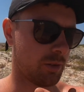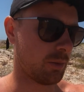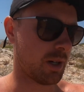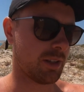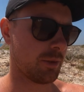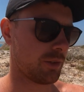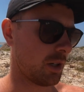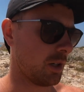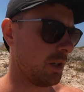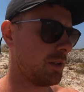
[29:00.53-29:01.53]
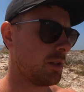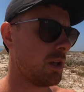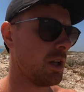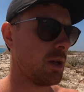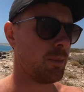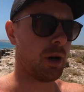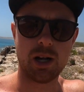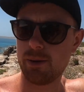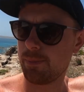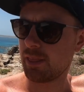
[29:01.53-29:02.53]
around the outside,
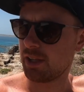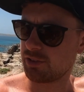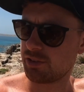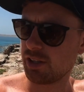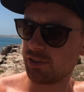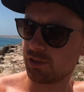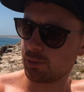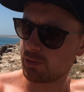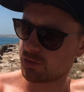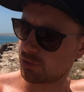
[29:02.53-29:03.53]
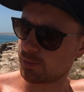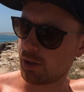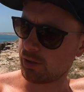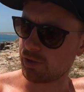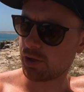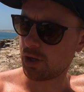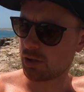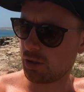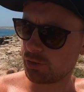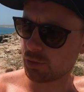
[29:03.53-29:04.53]
but this is the original spot that Dirk
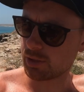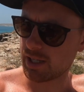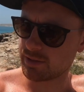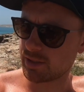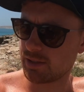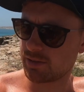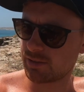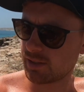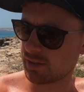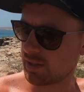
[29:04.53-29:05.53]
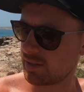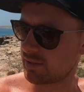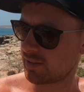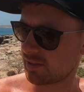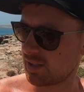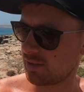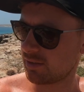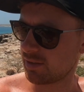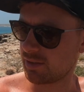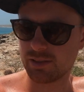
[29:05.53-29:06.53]
Hartog landed in 1616,
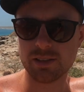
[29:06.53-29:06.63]
is it?